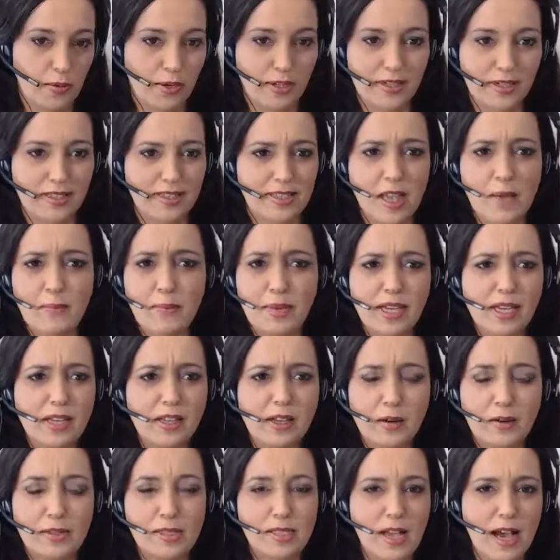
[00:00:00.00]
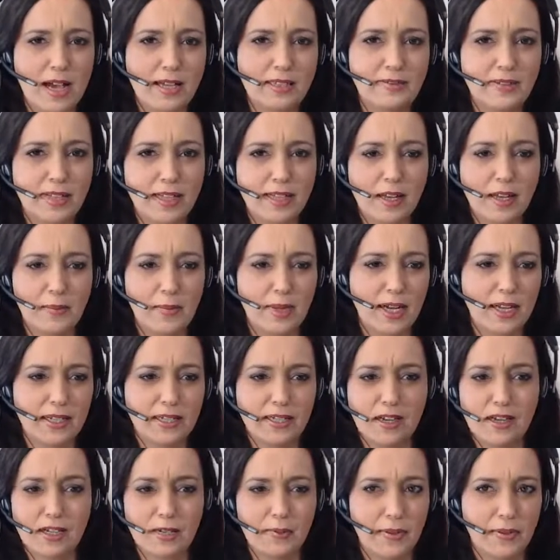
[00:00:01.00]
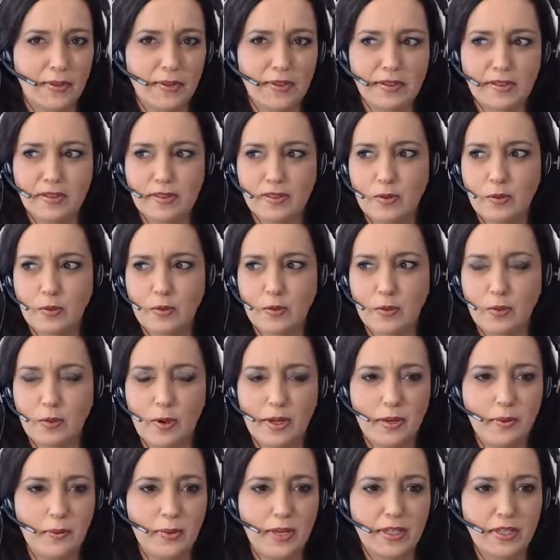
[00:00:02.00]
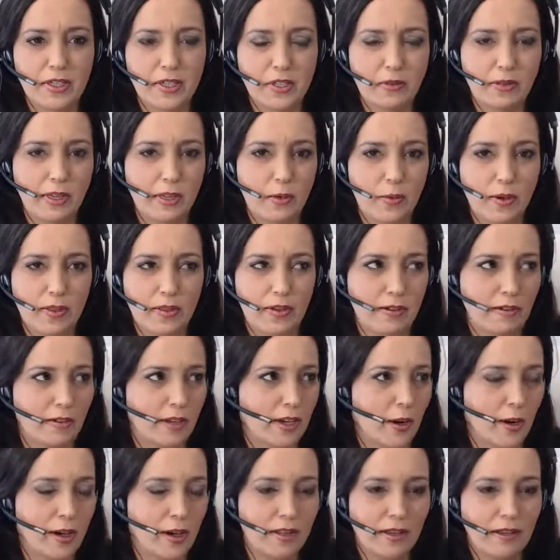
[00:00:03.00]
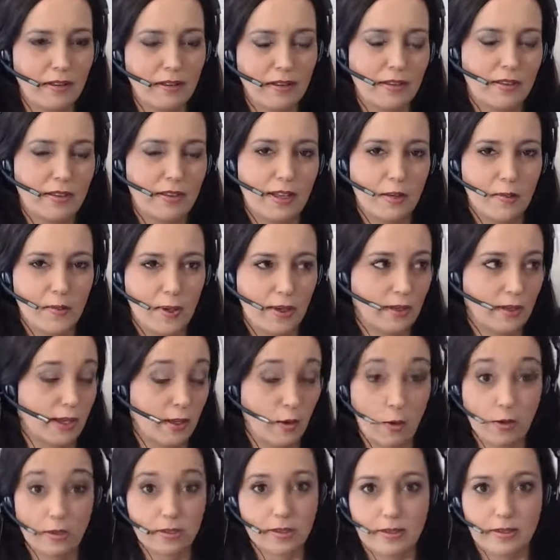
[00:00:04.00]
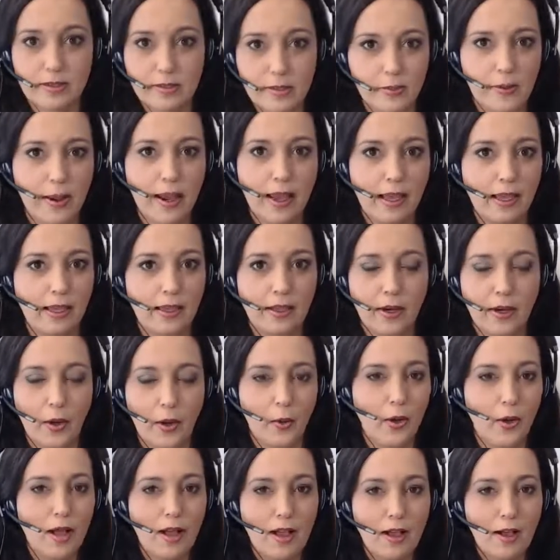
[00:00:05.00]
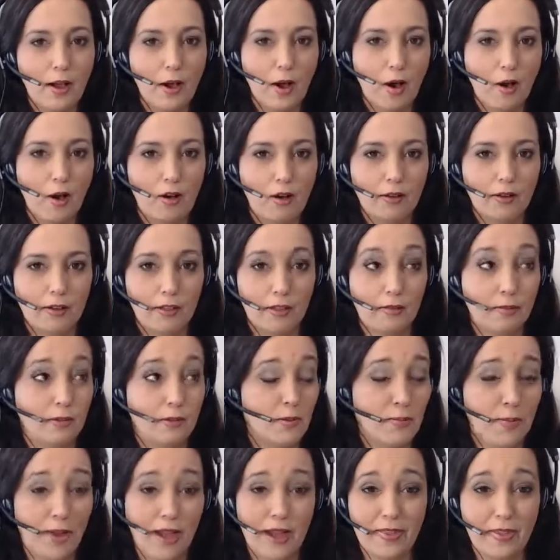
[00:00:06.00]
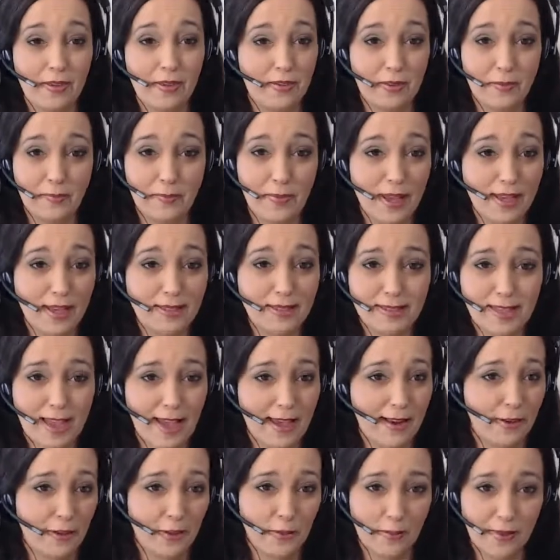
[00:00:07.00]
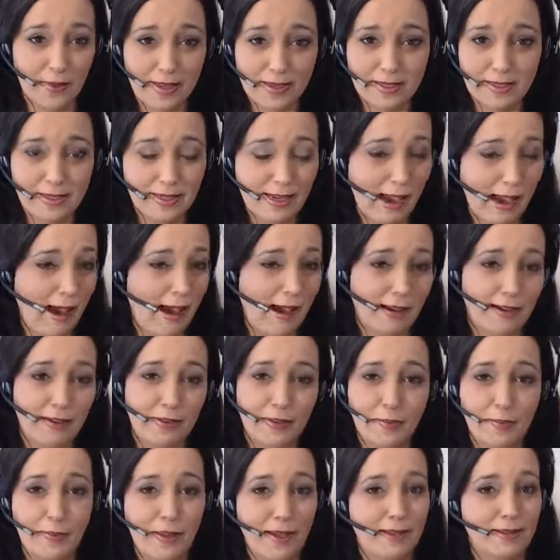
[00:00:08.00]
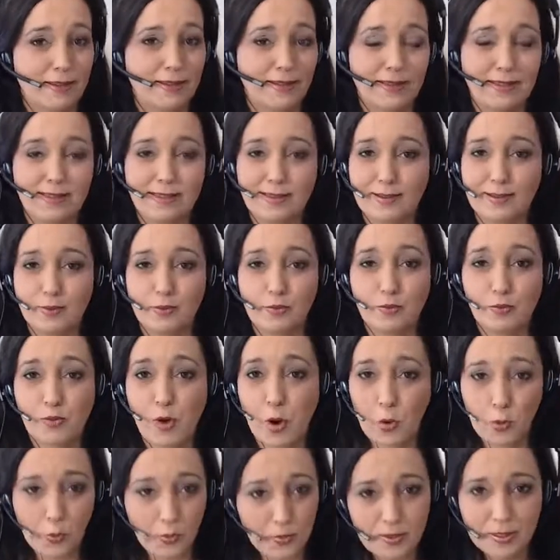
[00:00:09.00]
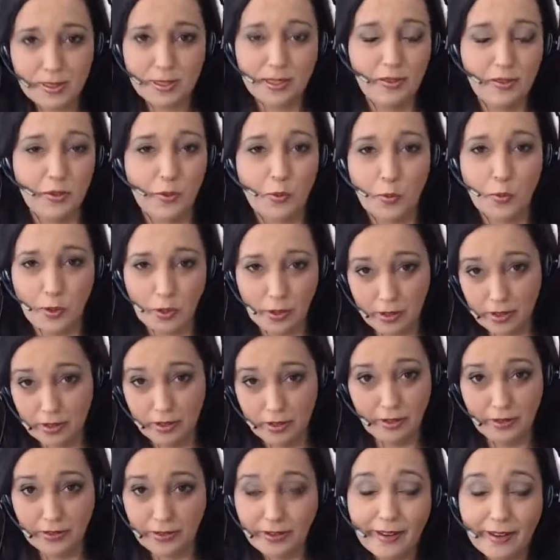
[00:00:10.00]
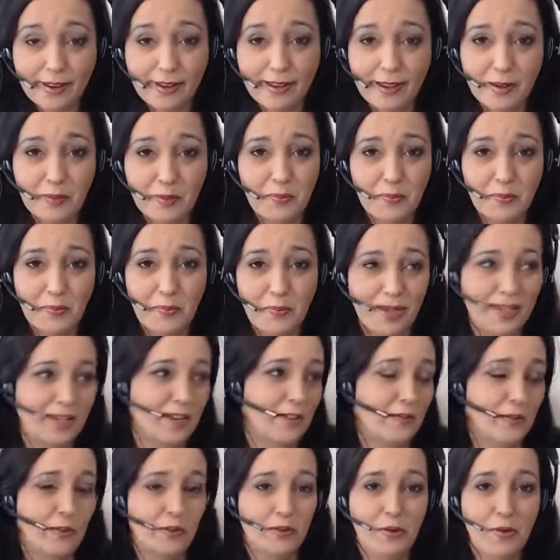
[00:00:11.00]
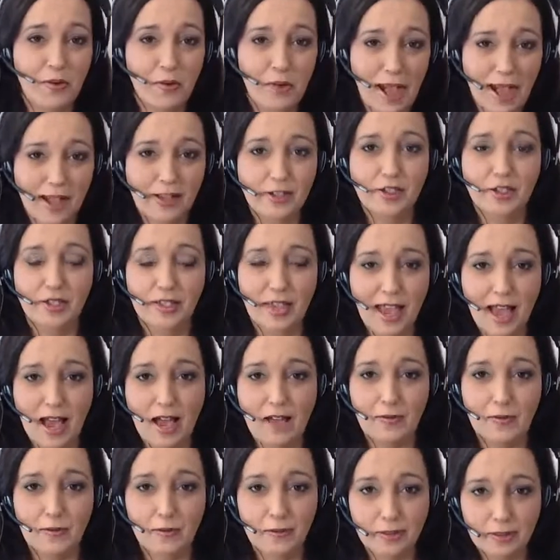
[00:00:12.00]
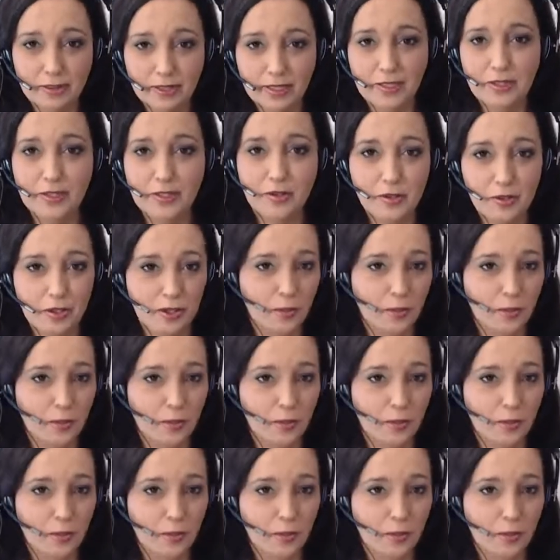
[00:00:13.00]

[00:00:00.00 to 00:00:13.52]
to this. I mean, you know, it's kind of like, I mean, I talk about this quite a bit too, like whether, you know, I'll think about like courses, right? You know, you can buy the best saddle, the best tack, the best ropes in the world, but if you don't actually have a relationship